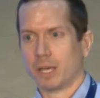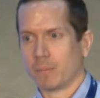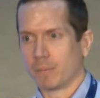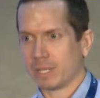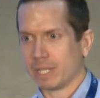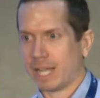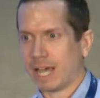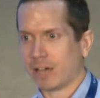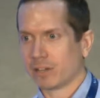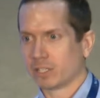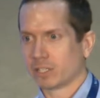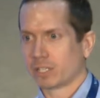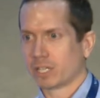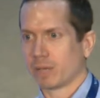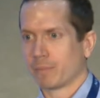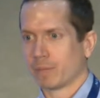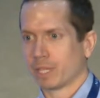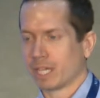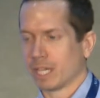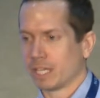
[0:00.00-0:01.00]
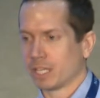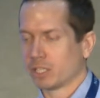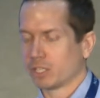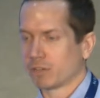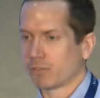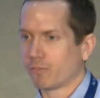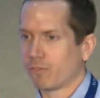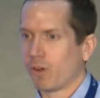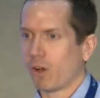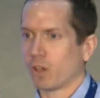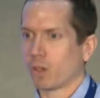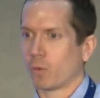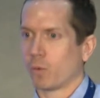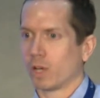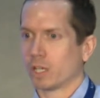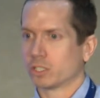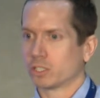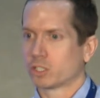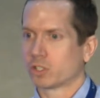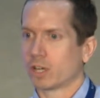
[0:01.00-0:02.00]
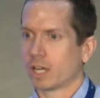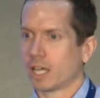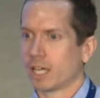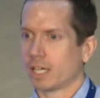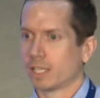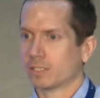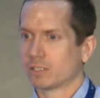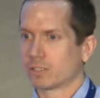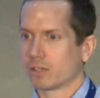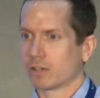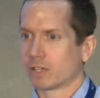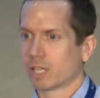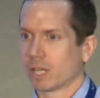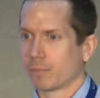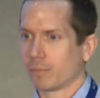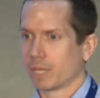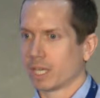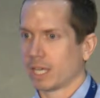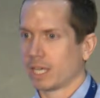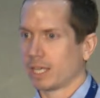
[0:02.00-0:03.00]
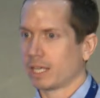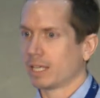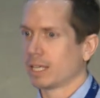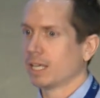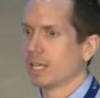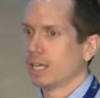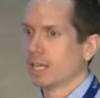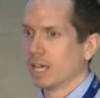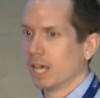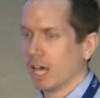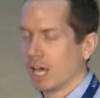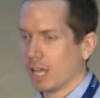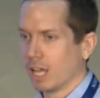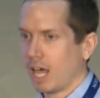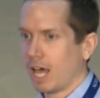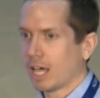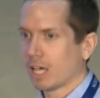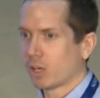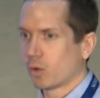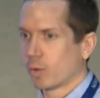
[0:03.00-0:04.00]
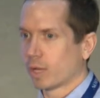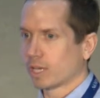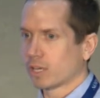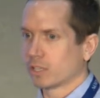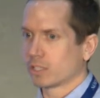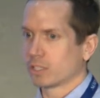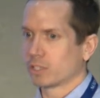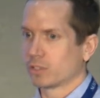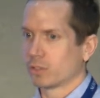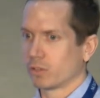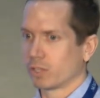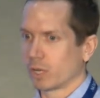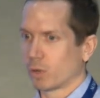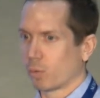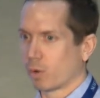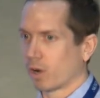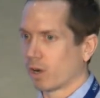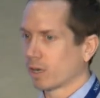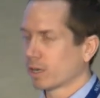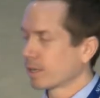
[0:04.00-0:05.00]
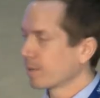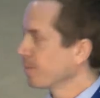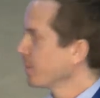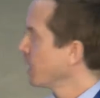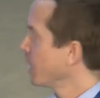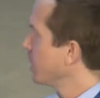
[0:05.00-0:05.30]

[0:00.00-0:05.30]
but now you're coming in and your follow-on trades are coming in a lot quicker to do their work.